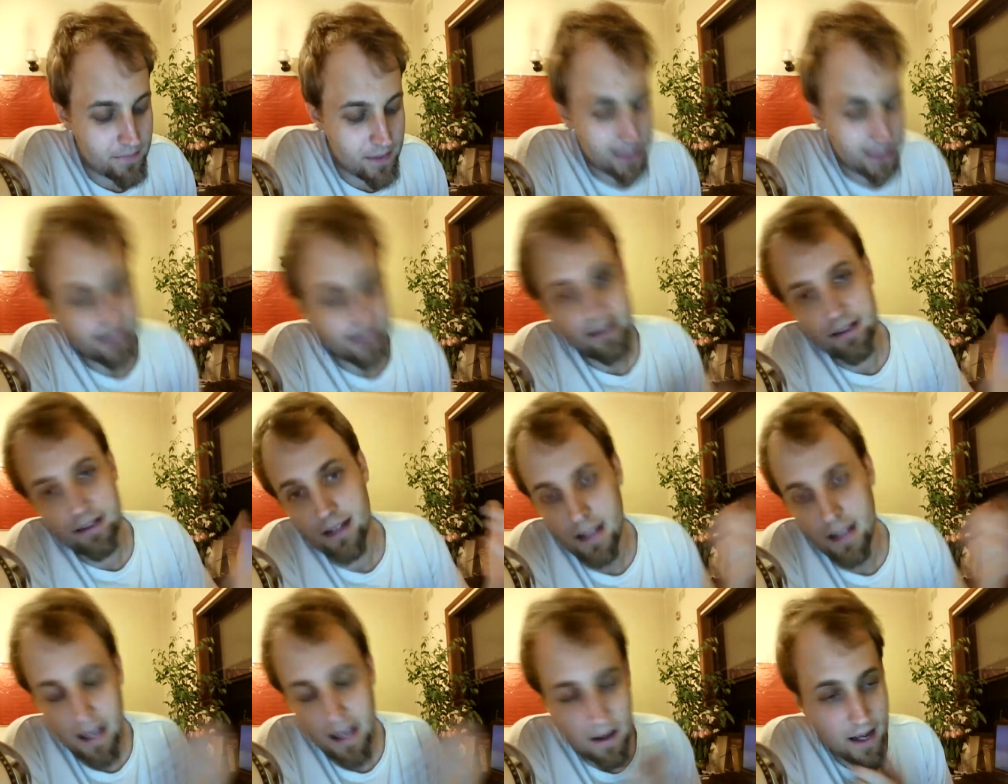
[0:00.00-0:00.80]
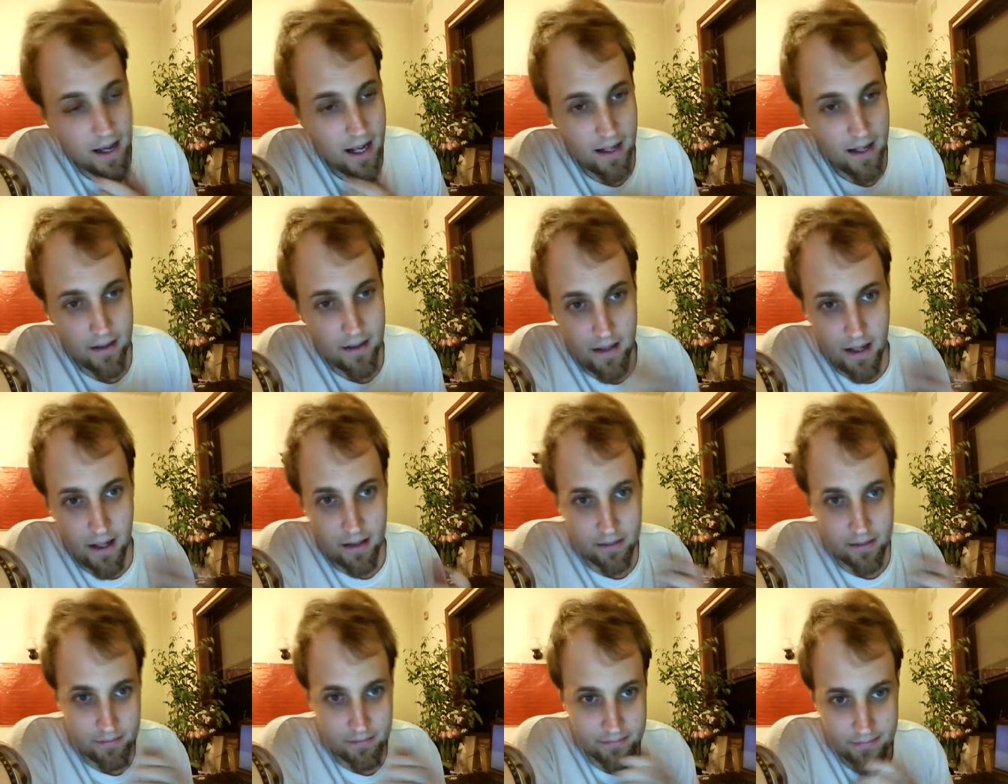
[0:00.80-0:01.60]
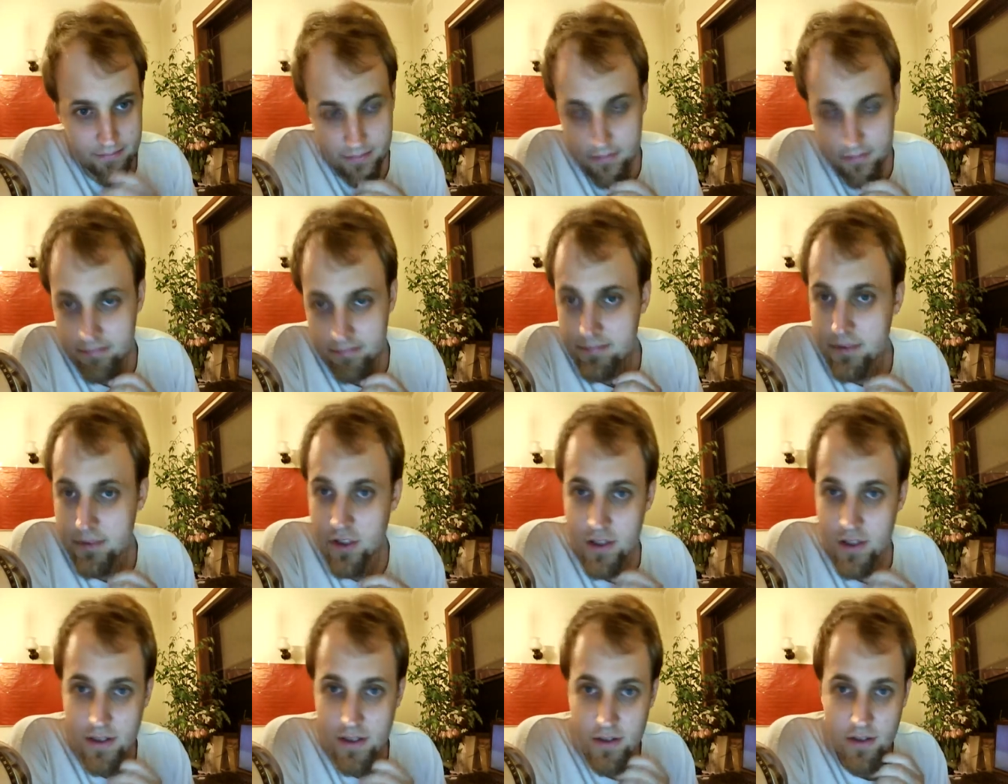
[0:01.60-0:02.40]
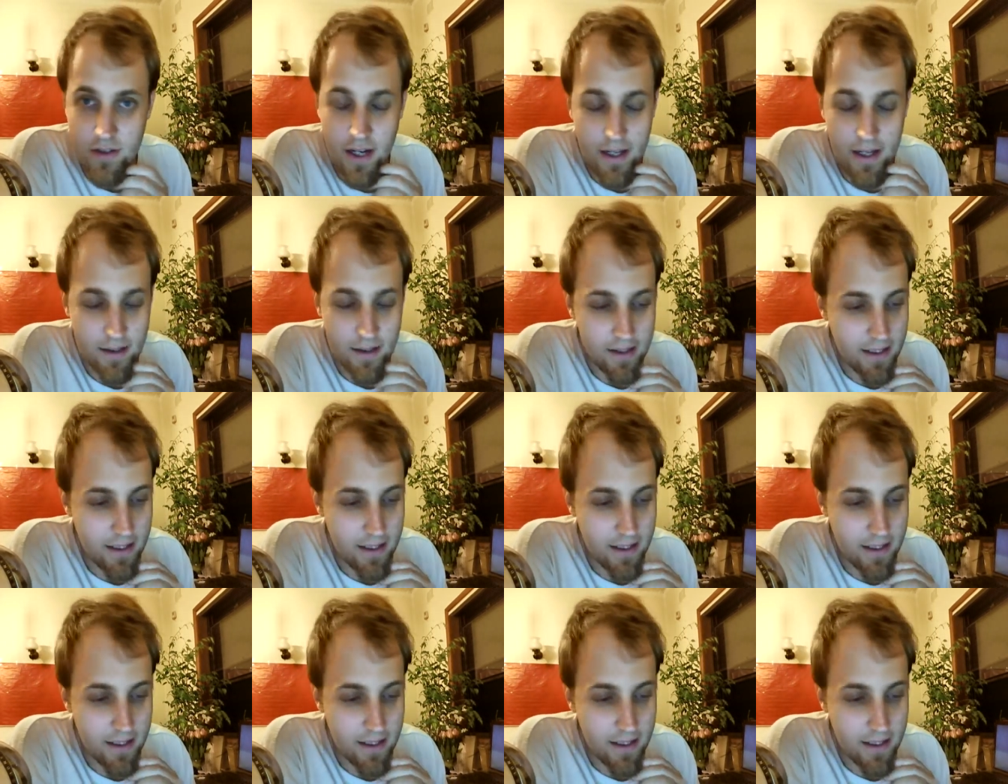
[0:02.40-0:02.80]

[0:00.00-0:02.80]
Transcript: and I, I'll, I'll just try to